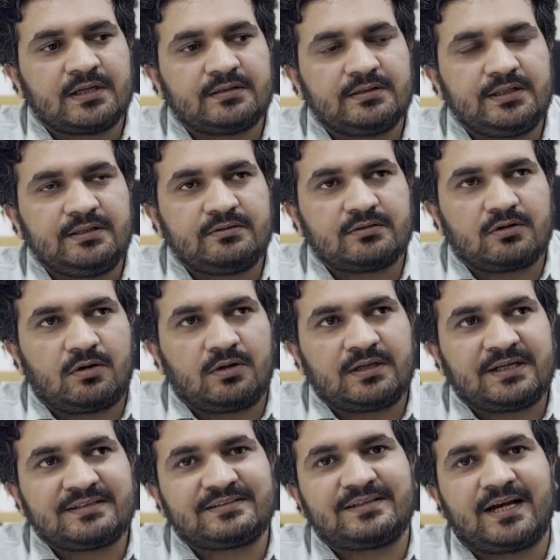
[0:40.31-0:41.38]
these all
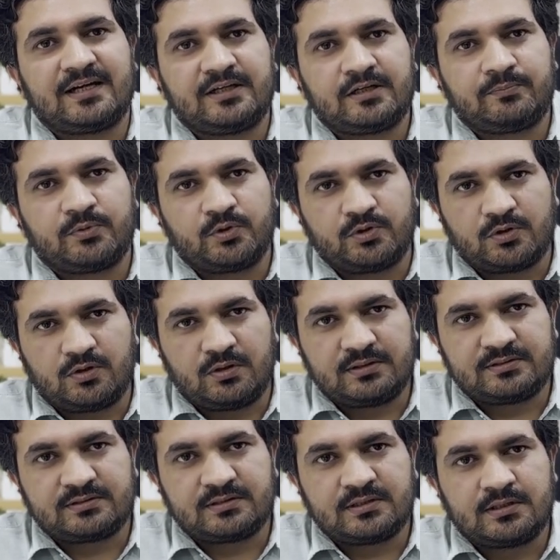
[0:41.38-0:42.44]
are standard
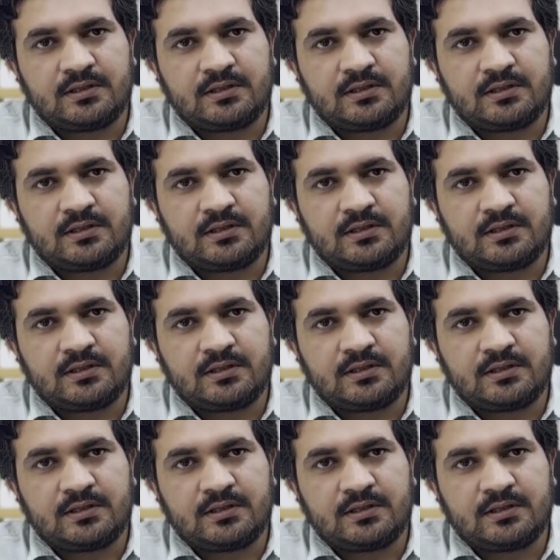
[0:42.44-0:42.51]
protocols